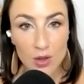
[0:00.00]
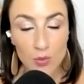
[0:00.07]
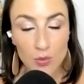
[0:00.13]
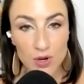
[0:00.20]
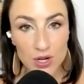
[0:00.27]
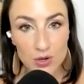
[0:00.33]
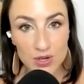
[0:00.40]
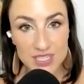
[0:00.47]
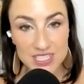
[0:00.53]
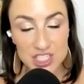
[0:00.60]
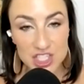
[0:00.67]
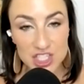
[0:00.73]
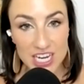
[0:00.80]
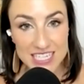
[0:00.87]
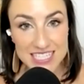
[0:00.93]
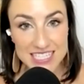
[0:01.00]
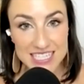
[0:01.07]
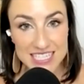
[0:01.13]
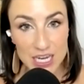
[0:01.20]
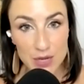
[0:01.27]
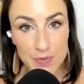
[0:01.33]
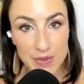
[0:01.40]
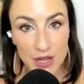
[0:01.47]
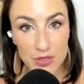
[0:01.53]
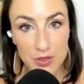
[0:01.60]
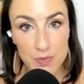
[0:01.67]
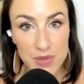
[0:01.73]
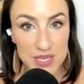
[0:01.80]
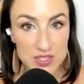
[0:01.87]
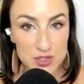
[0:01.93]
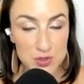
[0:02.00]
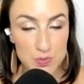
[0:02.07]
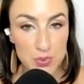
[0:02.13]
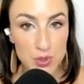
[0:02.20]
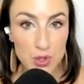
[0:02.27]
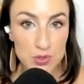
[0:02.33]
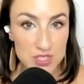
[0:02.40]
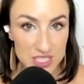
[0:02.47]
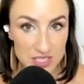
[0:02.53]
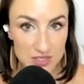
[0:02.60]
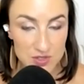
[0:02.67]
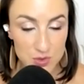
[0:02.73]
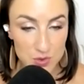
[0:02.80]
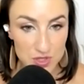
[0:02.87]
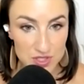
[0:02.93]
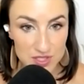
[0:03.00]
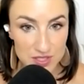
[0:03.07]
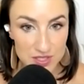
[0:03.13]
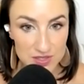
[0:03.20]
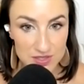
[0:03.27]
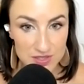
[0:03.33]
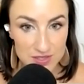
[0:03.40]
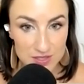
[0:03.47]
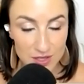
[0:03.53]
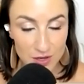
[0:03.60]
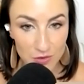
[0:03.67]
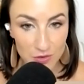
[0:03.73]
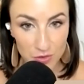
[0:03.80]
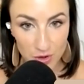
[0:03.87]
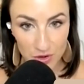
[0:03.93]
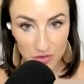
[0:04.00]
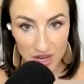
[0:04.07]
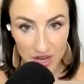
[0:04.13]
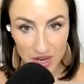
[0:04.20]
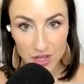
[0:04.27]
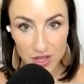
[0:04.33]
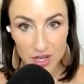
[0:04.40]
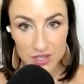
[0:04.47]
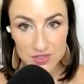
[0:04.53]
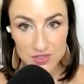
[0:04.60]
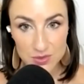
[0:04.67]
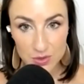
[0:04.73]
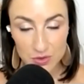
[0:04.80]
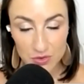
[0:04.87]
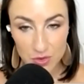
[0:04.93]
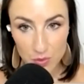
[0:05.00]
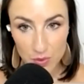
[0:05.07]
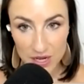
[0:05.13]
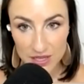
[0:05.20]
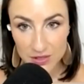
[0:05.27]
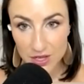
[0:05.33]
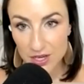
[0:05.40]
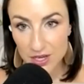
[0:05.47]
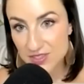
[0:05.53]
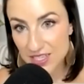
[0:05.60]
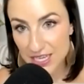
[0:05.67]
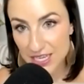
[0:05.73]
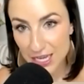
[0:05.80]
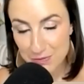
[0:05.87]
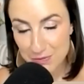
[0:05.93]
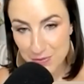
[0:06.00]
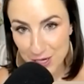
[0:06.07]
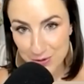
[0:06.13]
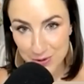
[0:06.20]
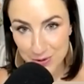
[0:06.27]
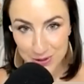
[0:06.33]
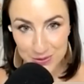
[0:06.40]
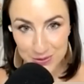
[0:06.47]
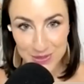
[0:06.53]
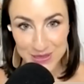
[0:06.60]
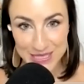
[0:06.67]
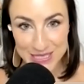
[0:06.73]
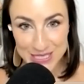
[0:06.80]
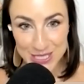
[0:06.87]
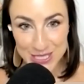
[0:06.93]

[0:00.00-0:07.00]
we are going to chat today about the best protein sources for fat loss or for weight loss. Again, in my world, we like to